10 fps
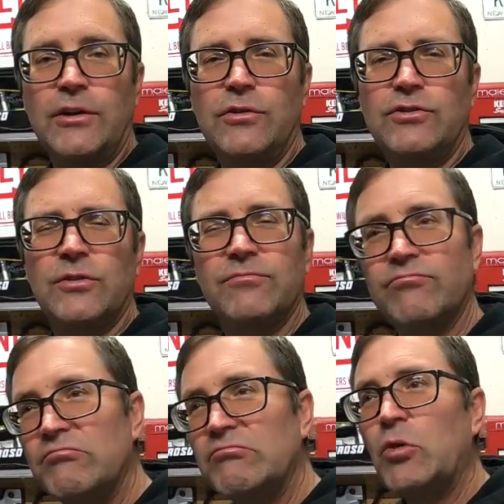I used
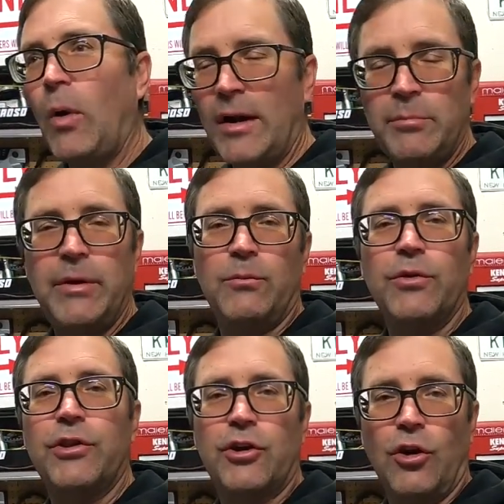them quite a bit
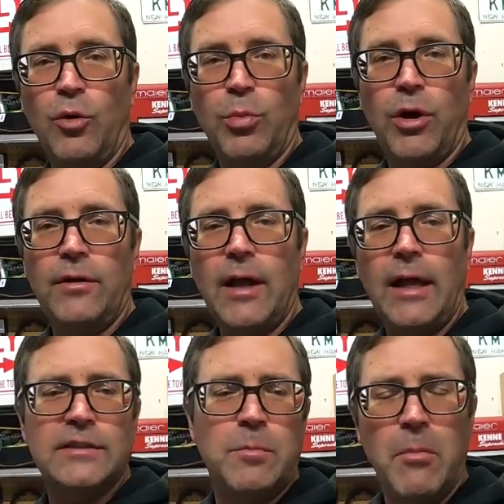with the Cobra,
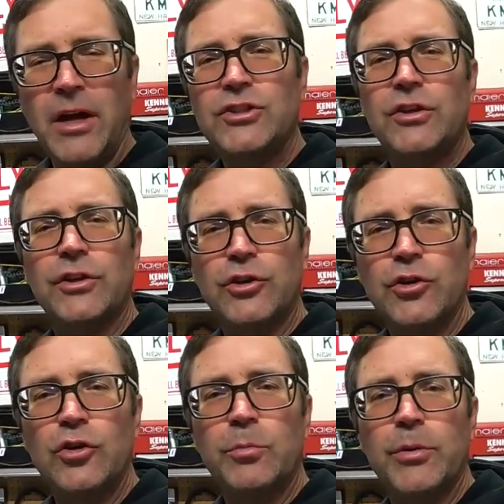not as much in the
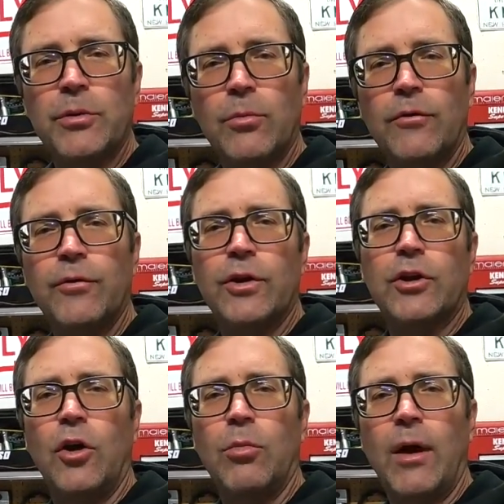coupe, but they're more for the
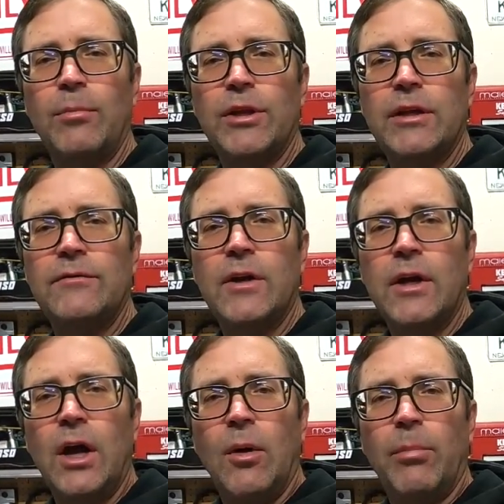Cobra, I believe.
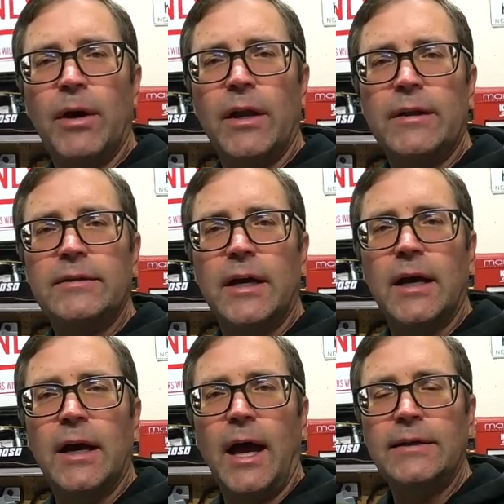But
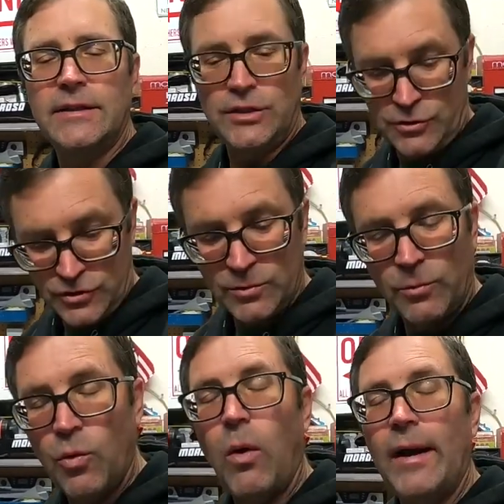I did use
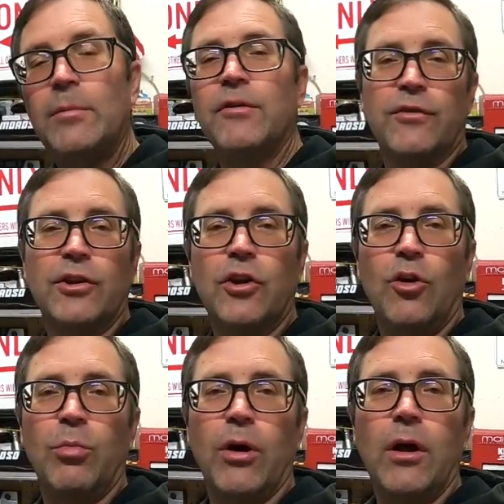them quite a bit for the
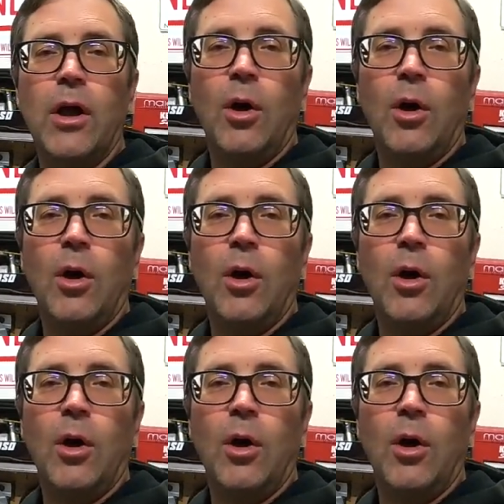Cobra.